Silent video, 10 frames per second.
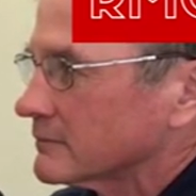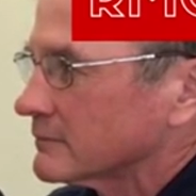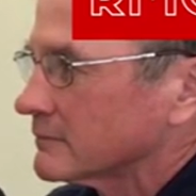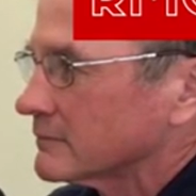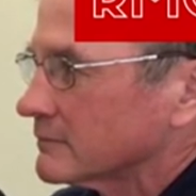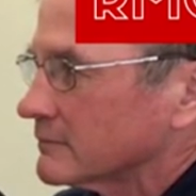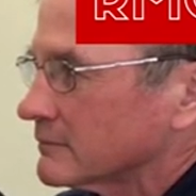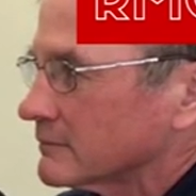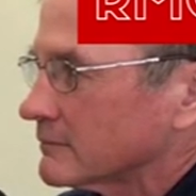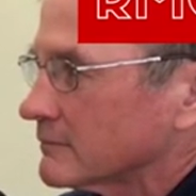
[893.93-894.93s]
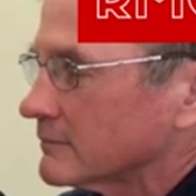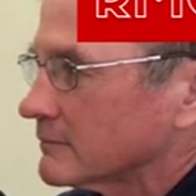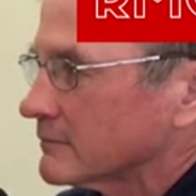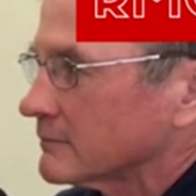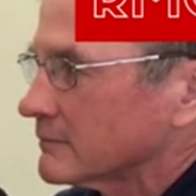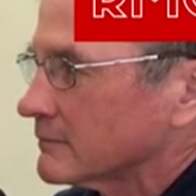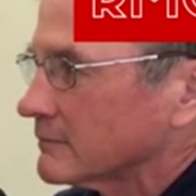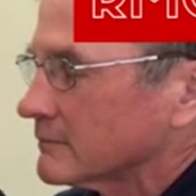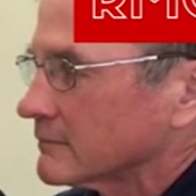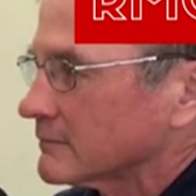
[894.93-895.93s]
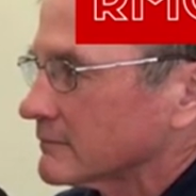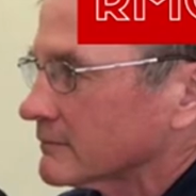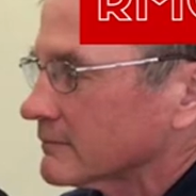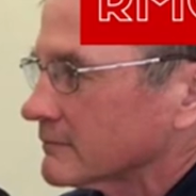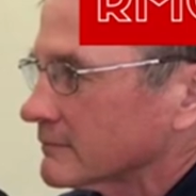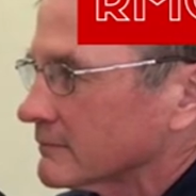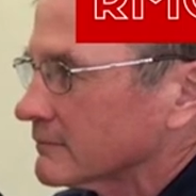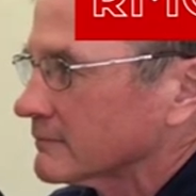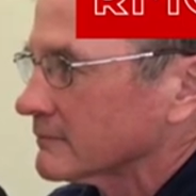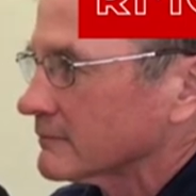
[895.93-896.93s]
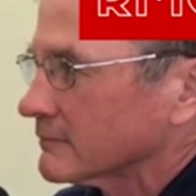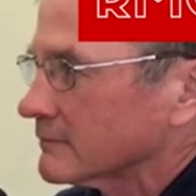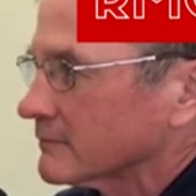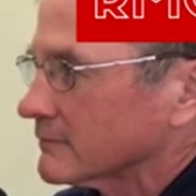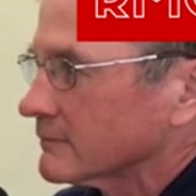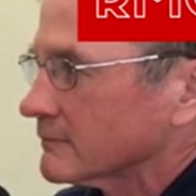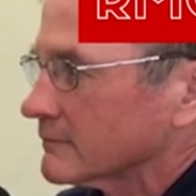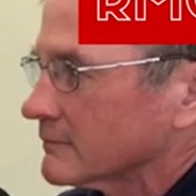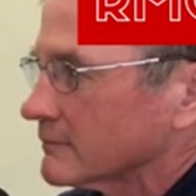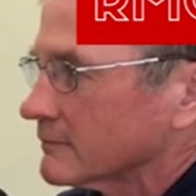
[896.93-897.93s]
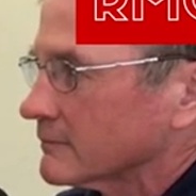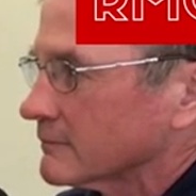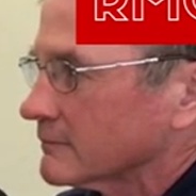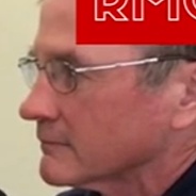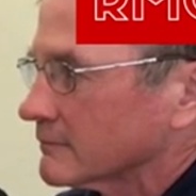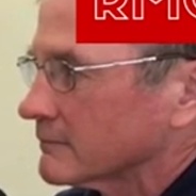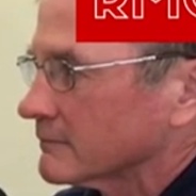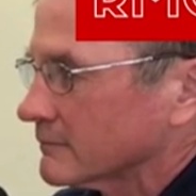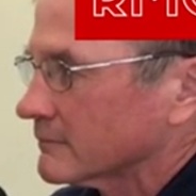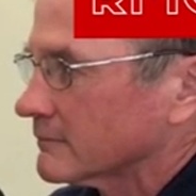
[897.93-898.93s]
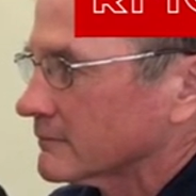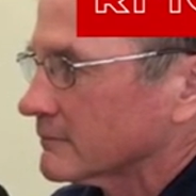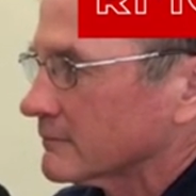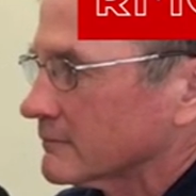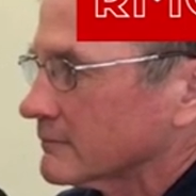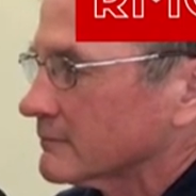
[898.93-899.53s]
The person shown says nothing.